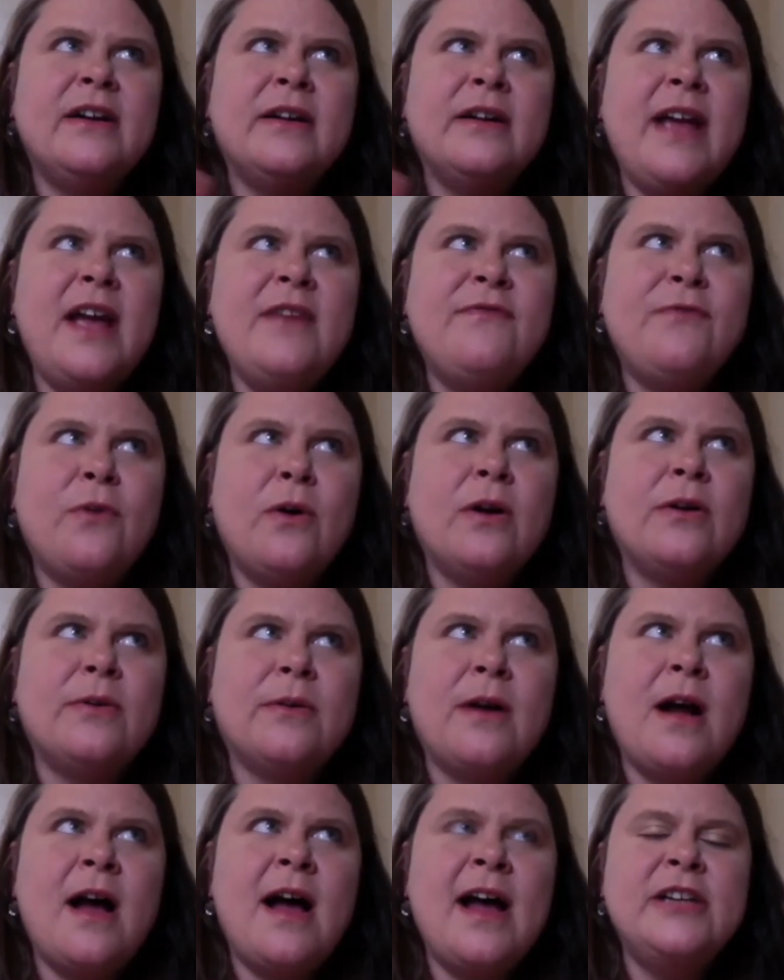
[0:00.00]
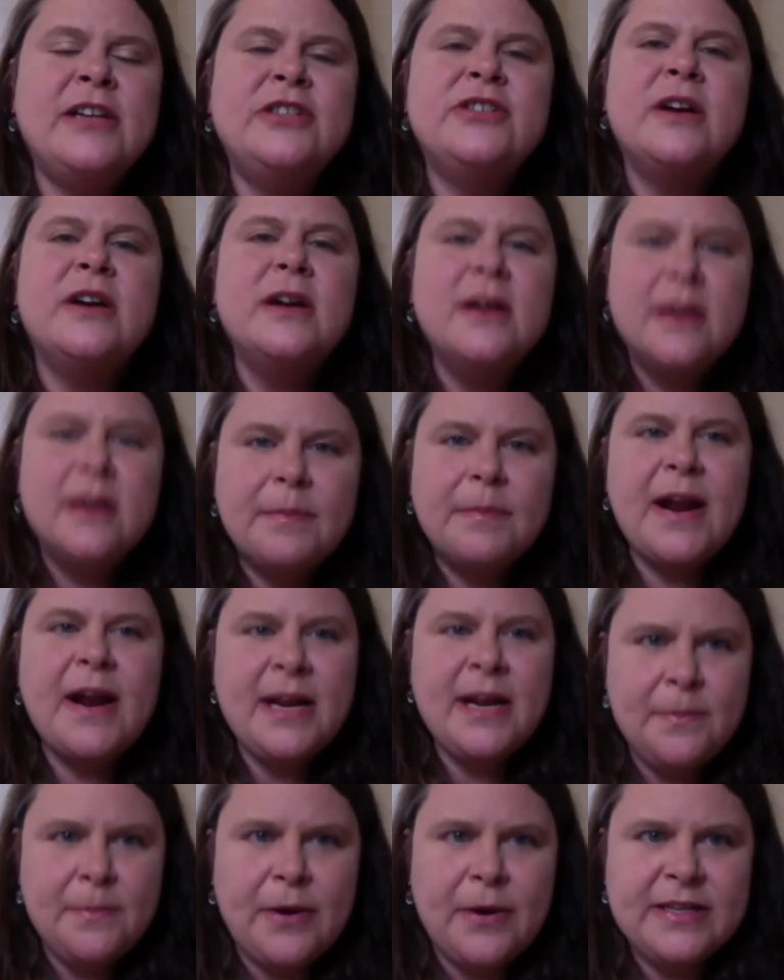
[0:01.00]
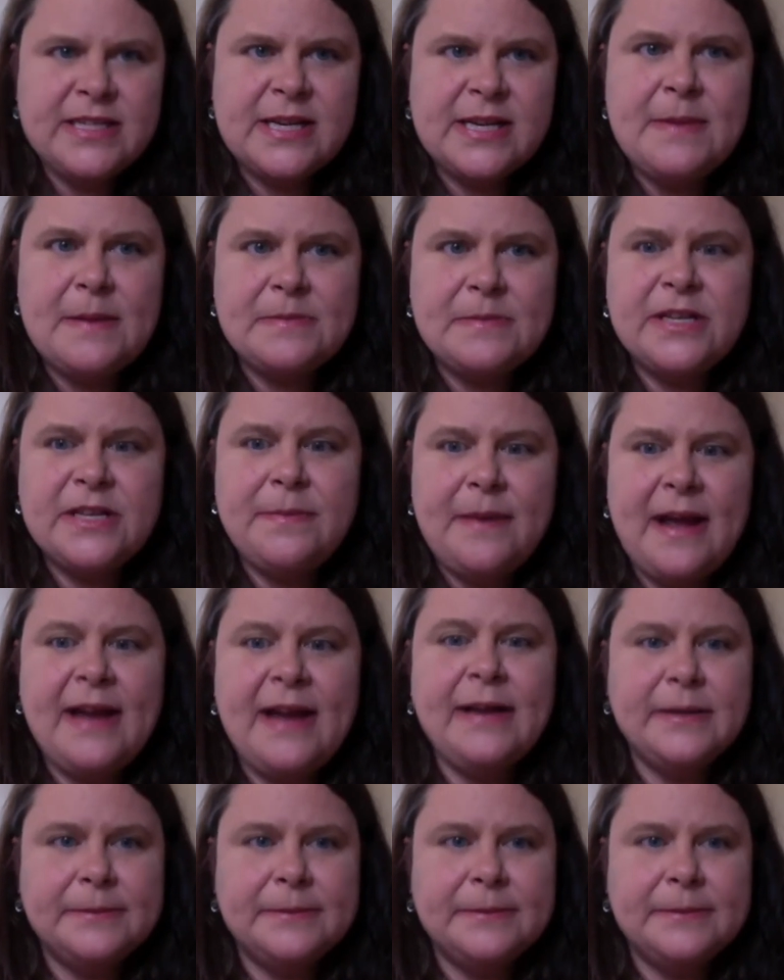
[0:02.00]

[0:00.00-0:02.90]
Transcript: K4 garage, but I can bring some up to the bank.